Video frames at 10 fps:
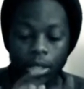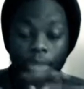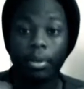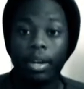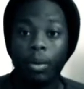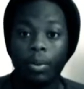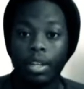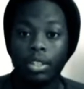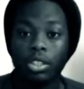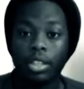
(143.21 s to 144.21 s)
But now we
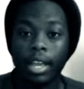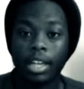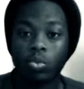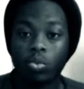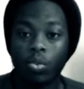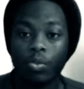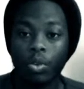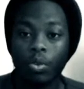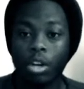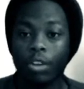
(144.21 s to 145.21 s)
get into the actual
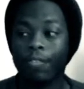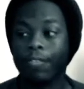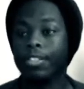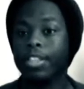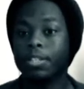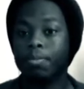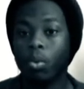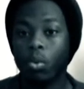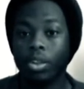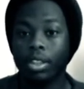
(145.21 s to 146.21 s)
review of this
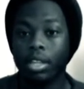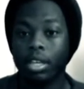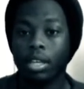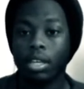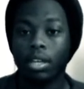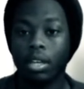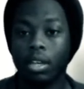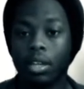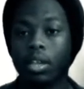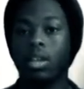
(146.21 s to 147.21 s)
board, the
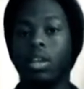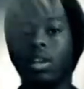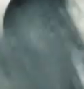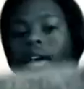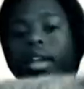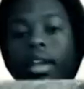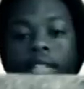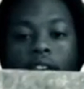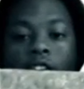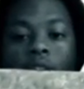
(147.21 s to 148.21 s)

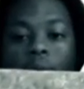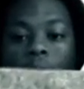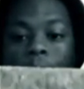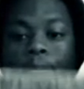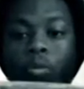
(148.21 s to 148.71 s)
Antihero board.